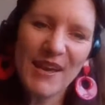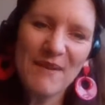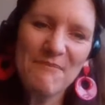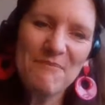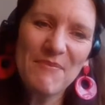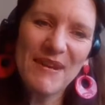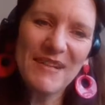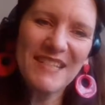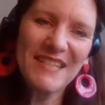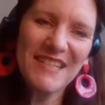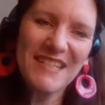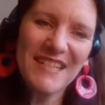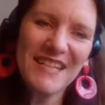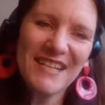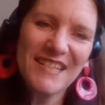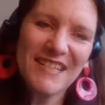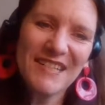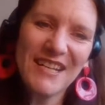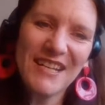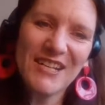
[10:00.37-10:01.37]
ambassador
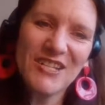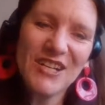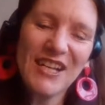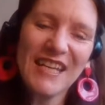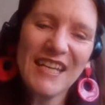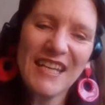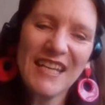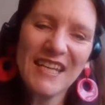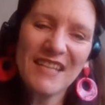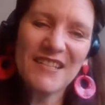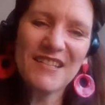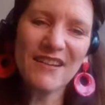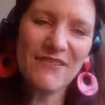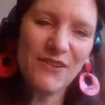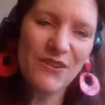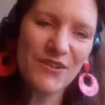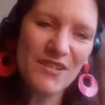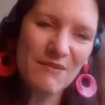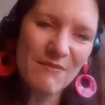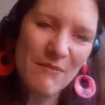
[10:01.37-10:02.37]
yesterday, Jackie,
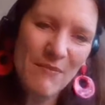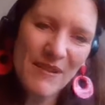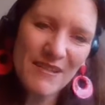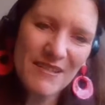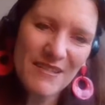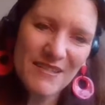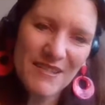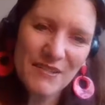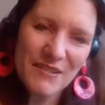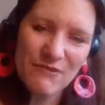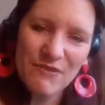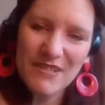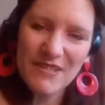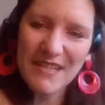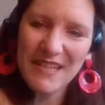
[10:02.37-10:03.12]
I've got some ambassadors for